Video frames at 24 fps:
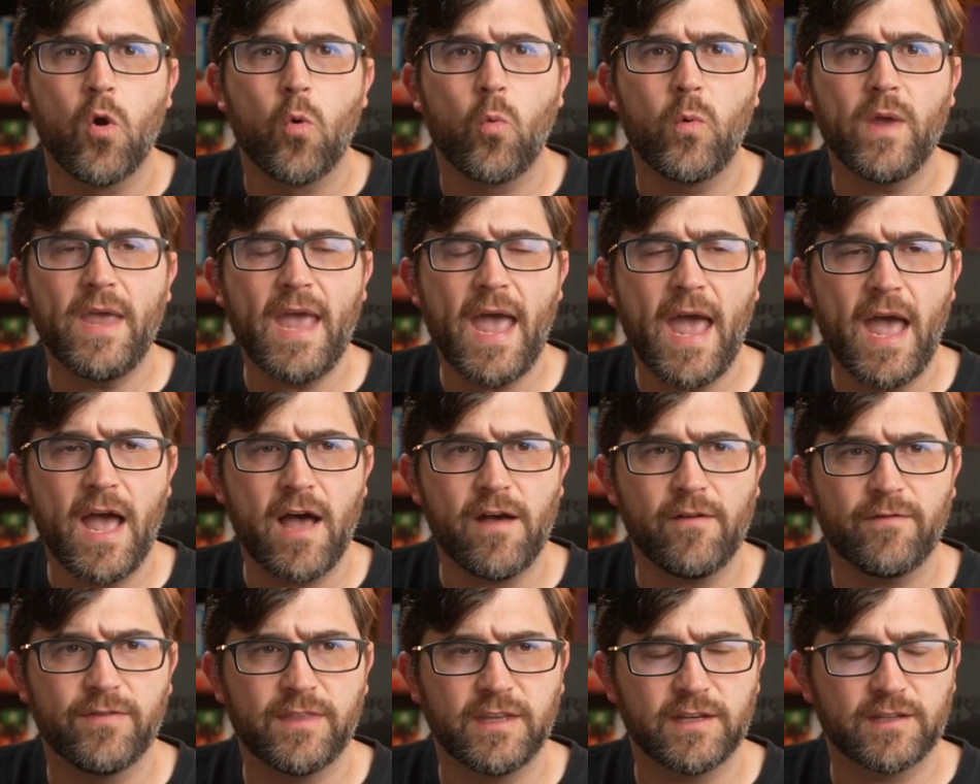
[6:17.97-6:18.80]
We
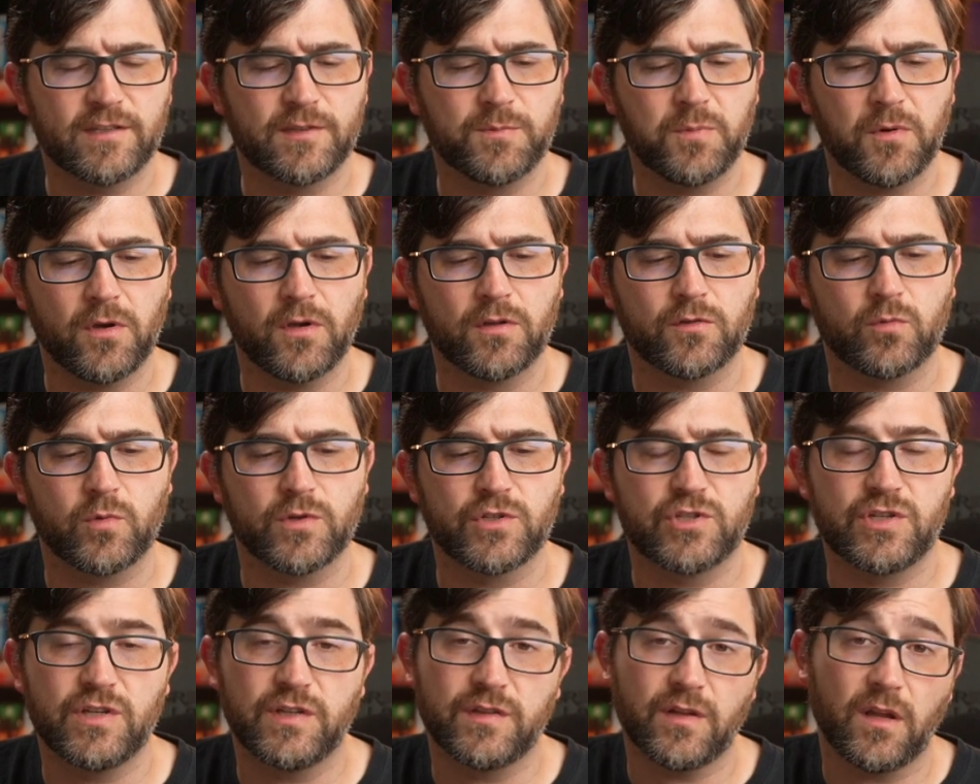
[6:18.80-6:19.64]
have the experience
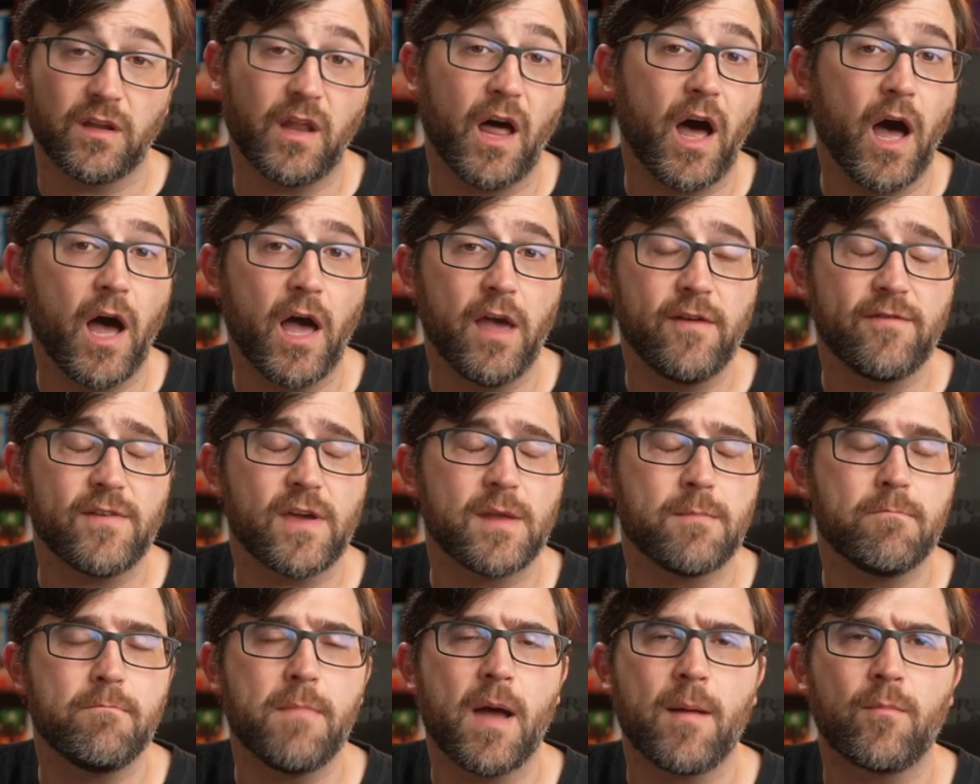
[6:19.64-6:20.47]
when she's alive
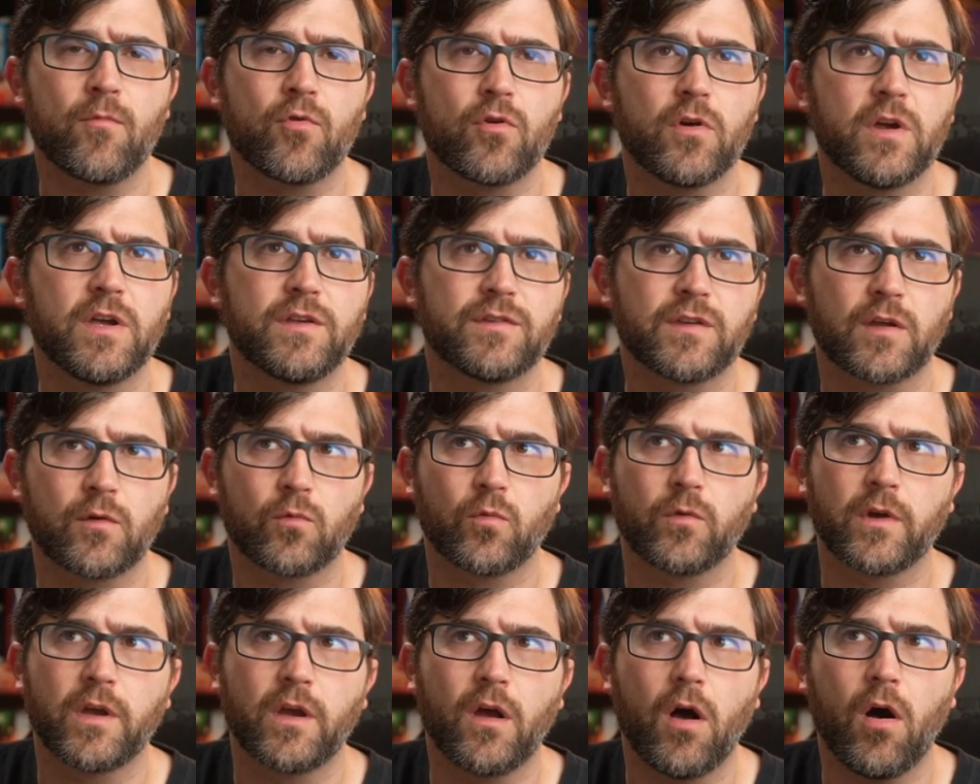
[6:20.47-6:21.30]
and memories
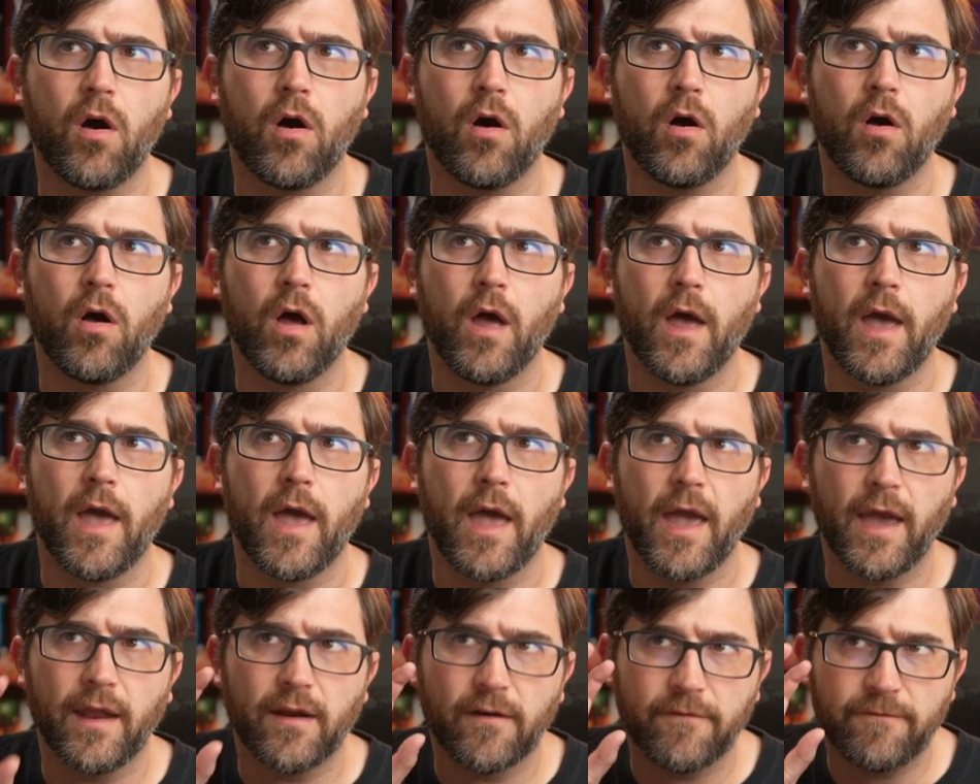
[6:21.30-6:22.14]
and recall
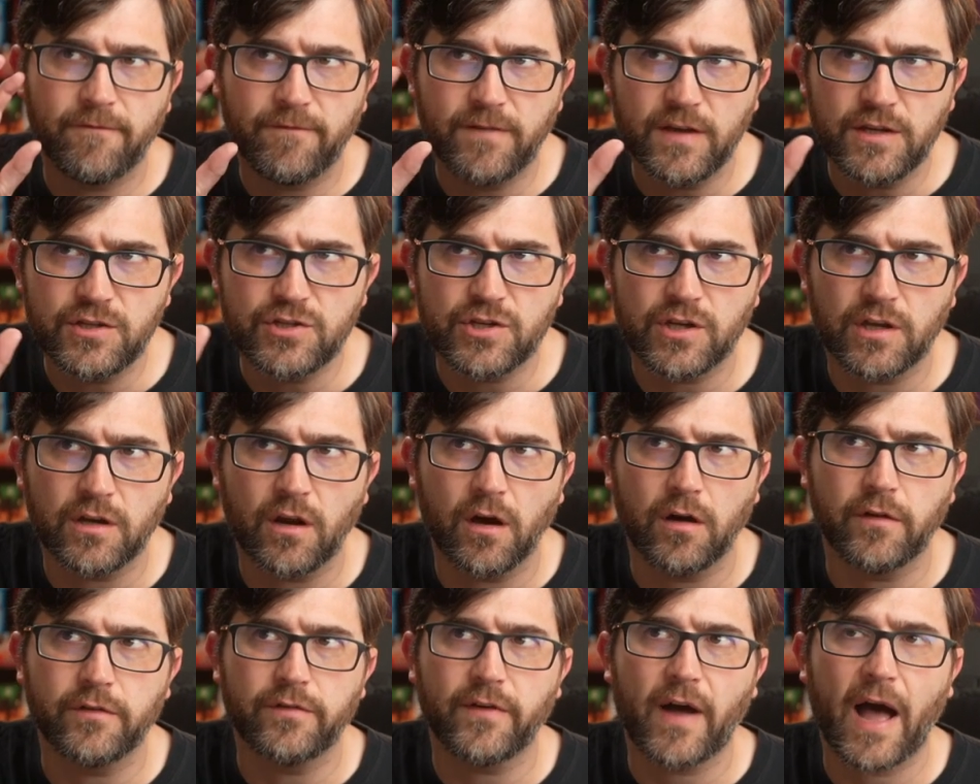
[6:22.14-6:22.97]
and a vision
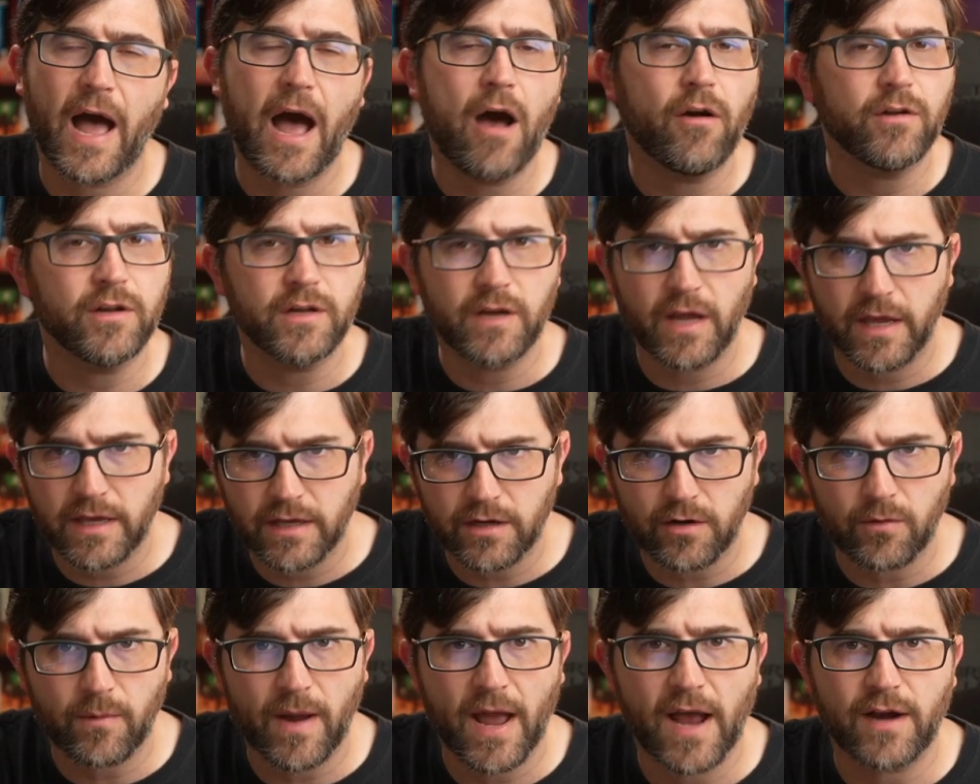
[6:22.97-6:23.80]
of how did I
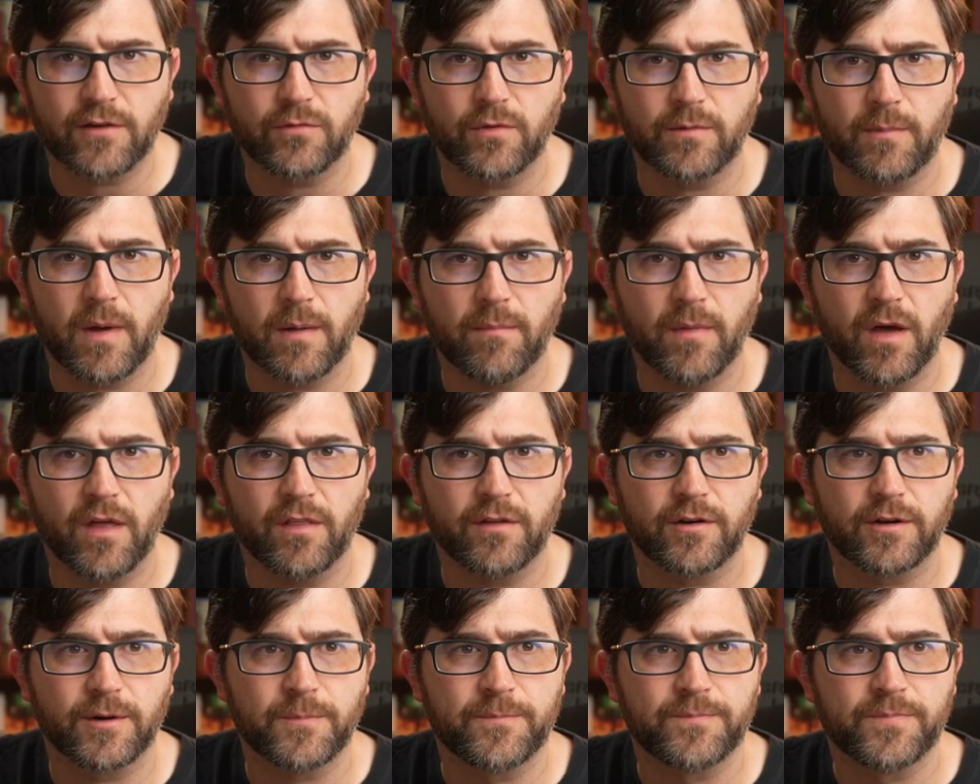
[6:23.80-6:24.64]
interact with my
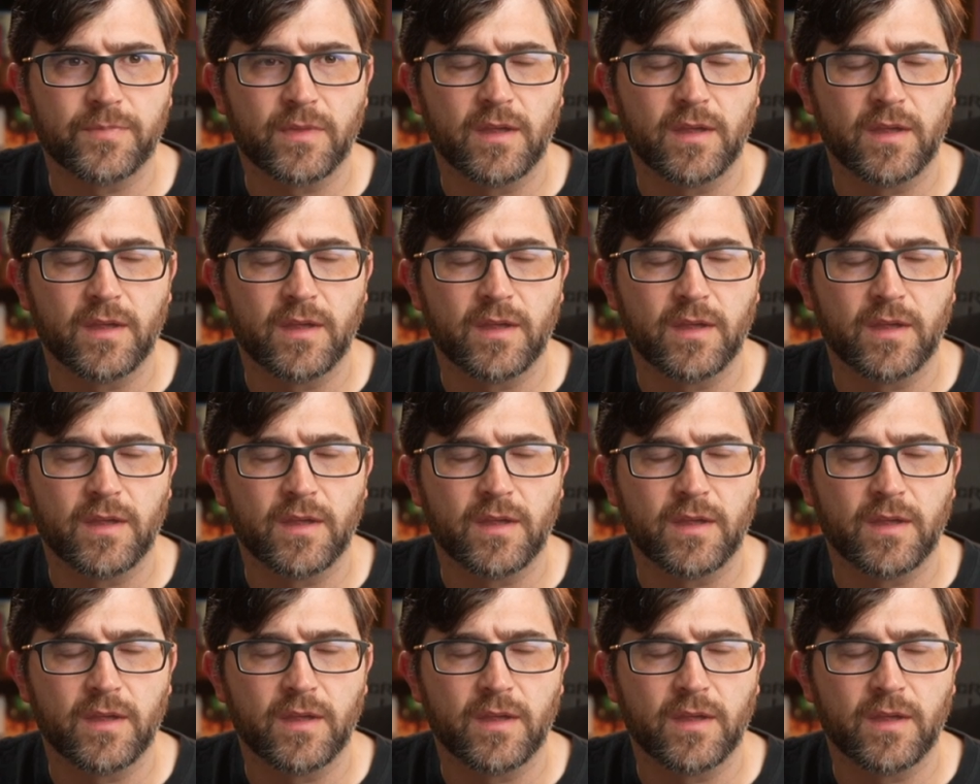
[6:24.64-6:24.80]
mother?